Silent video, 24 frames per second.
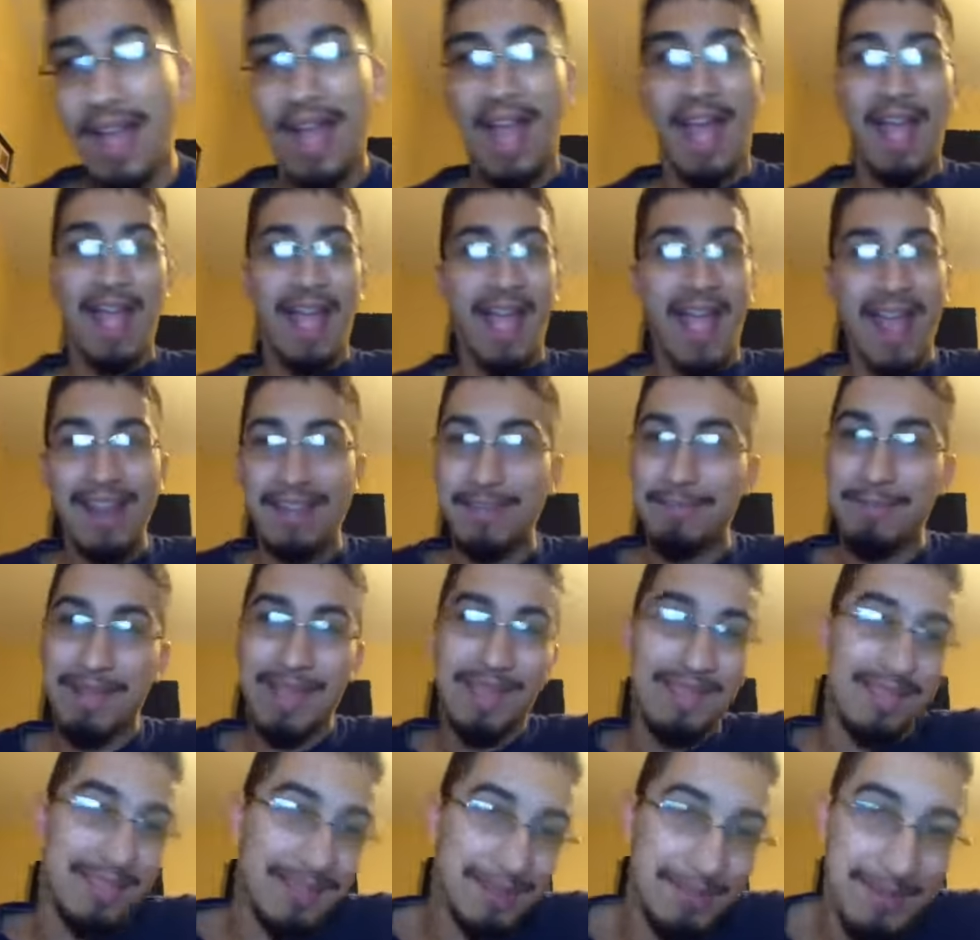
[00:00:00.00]
I had to
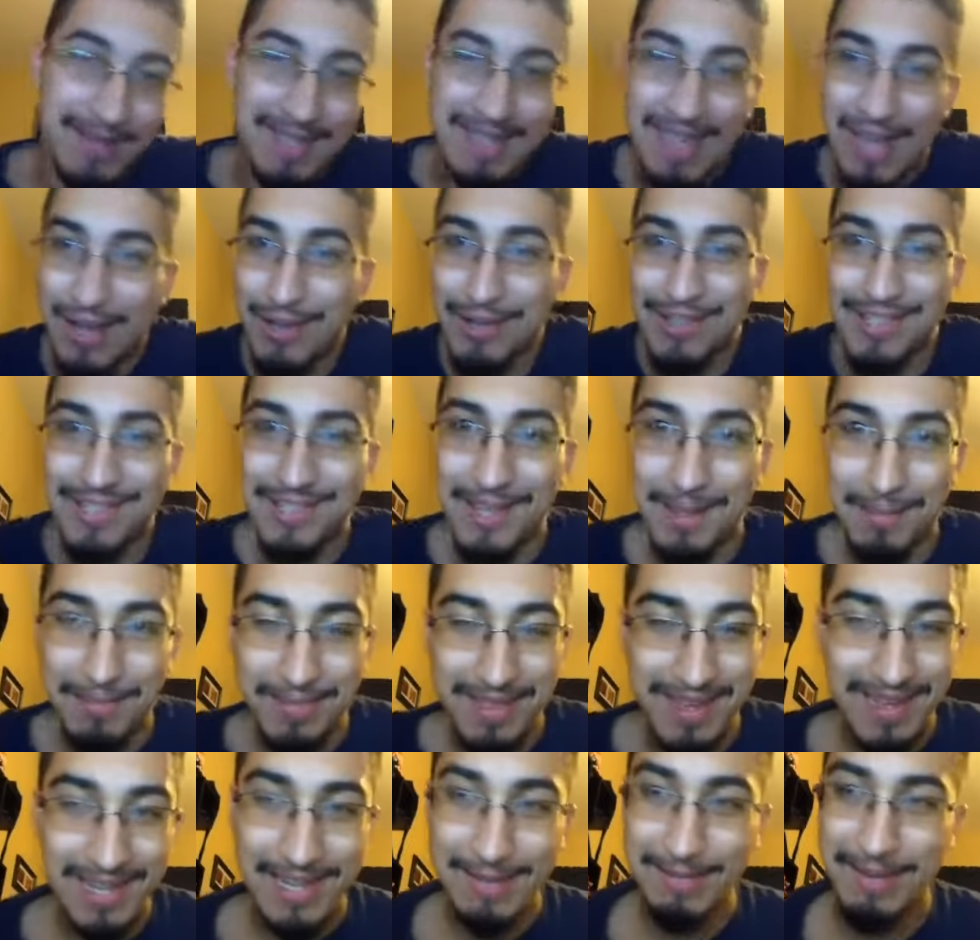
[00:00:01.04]
make this because I couldn't stop
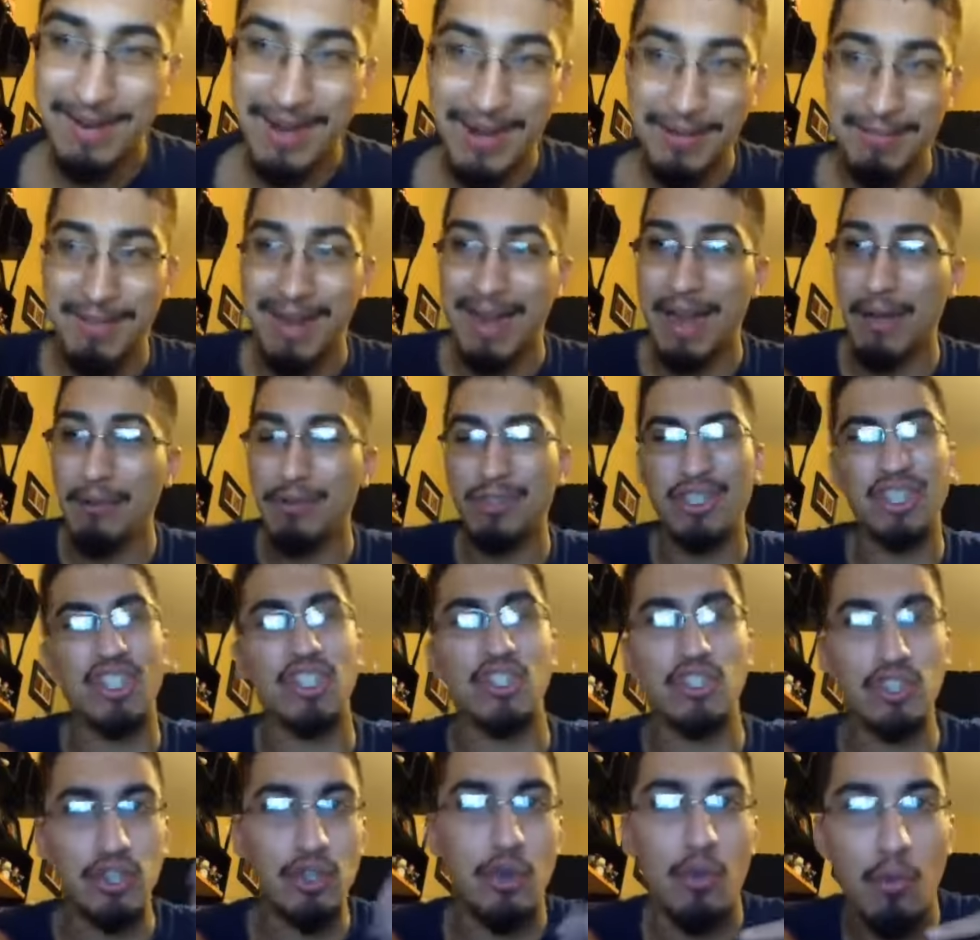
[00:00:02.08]
thinking about it, man. I was
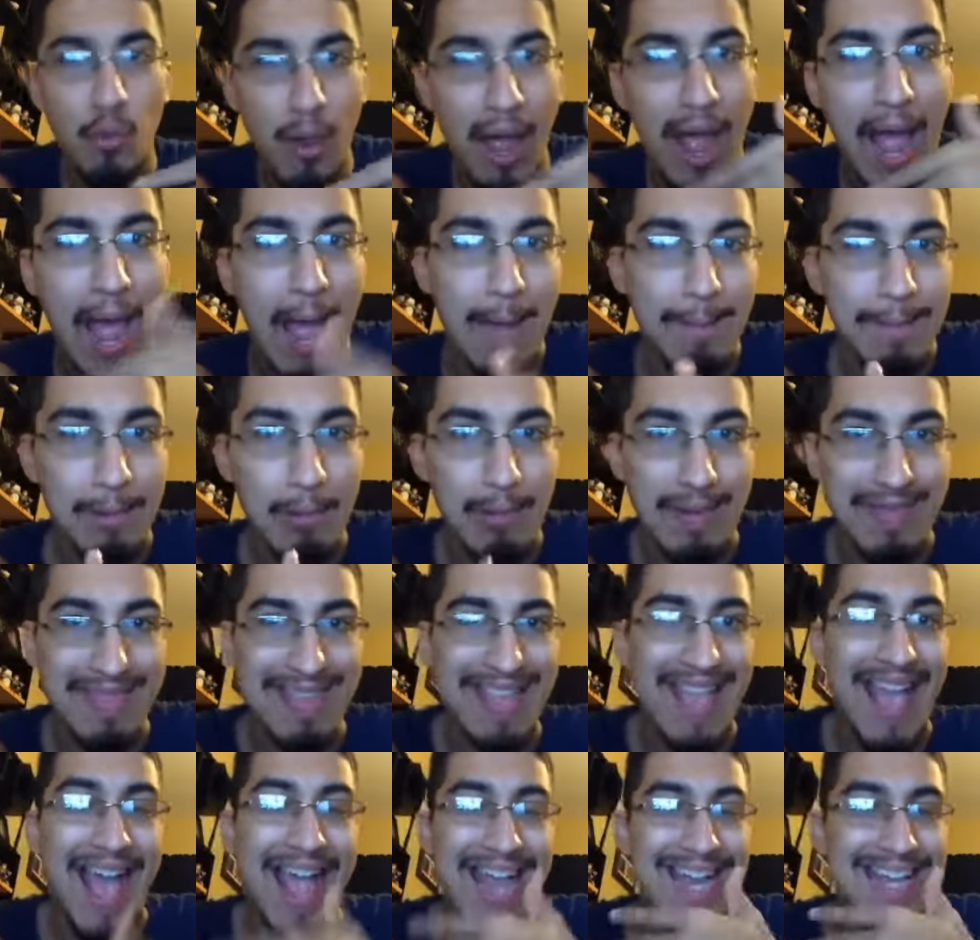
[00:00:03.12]
just so happy with
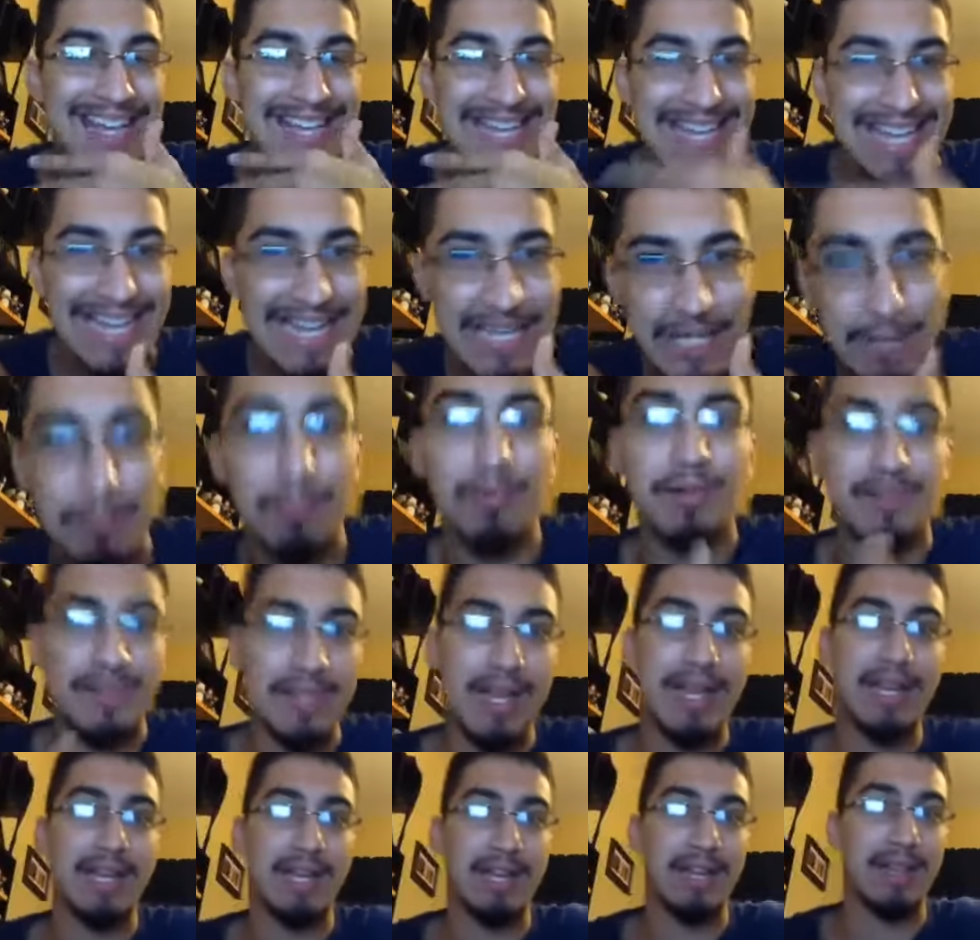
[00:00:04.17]
the ideas
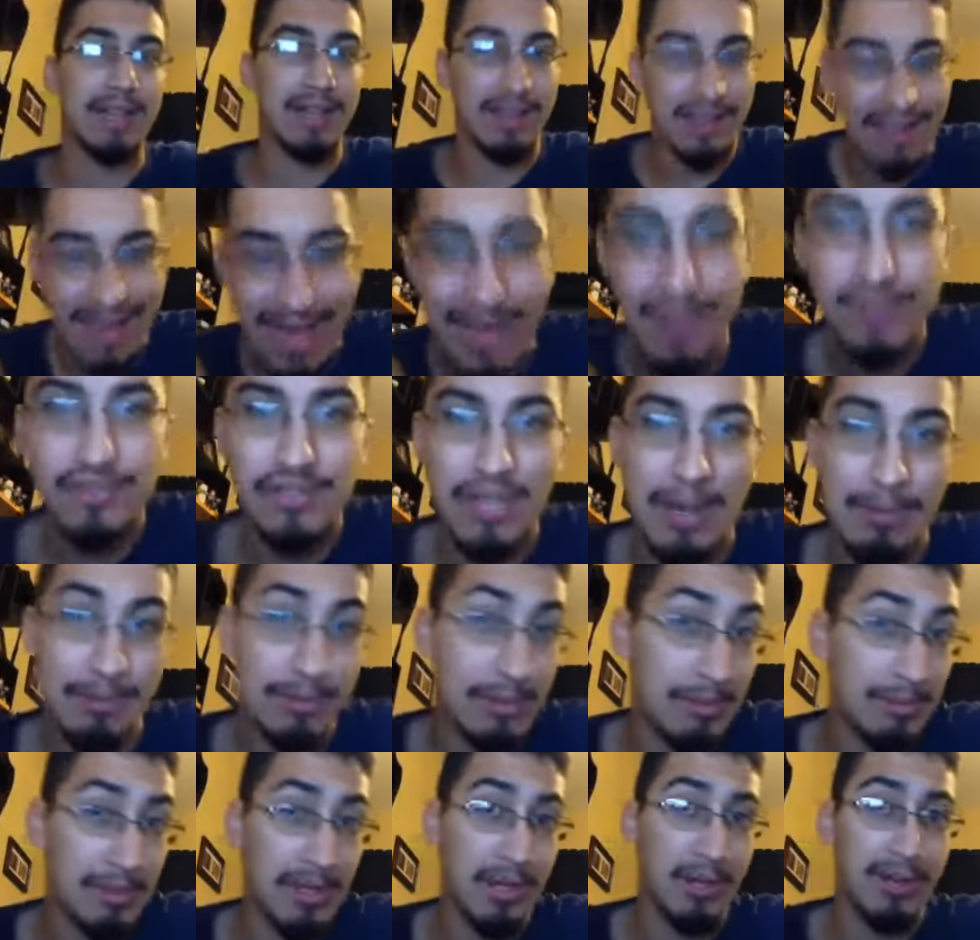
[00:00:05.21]
presented in the last
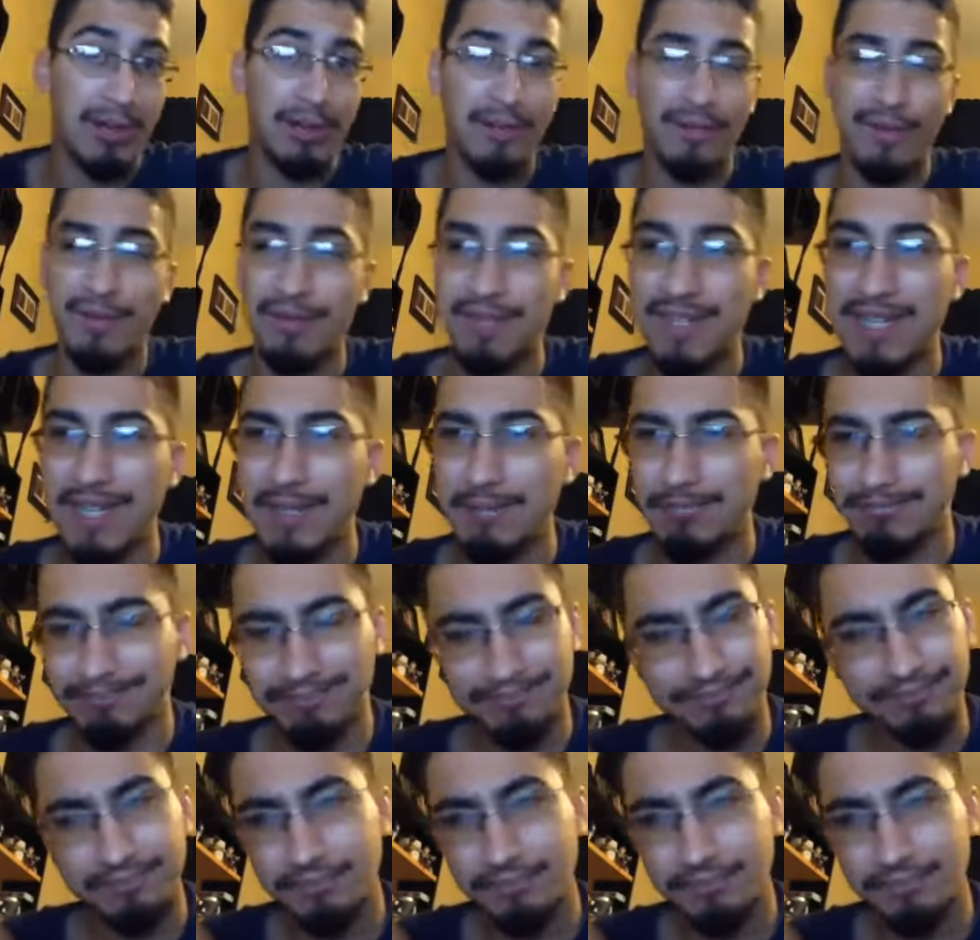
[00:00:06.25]
chapter, 315,